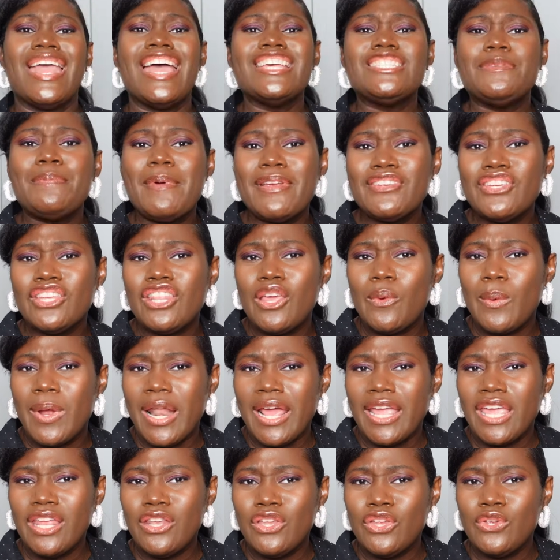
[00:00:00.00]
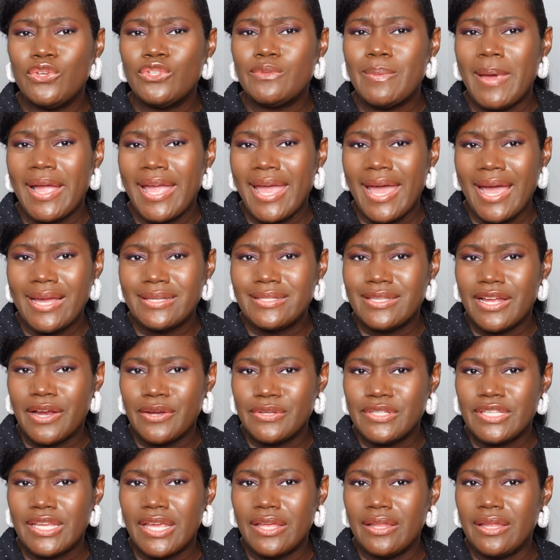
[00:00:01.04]
Especially when I can use my cast iron
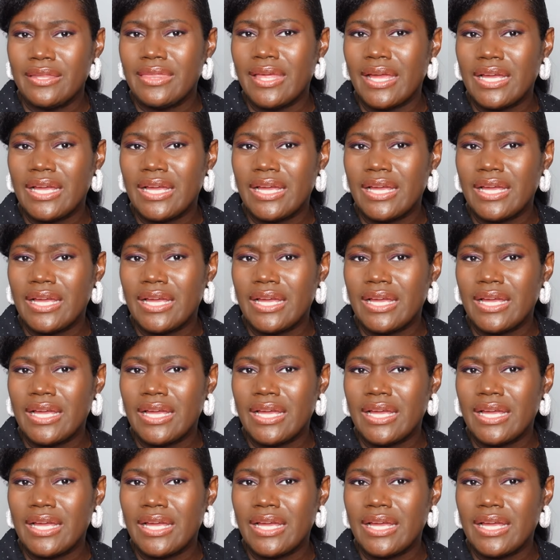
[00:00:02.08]
skillet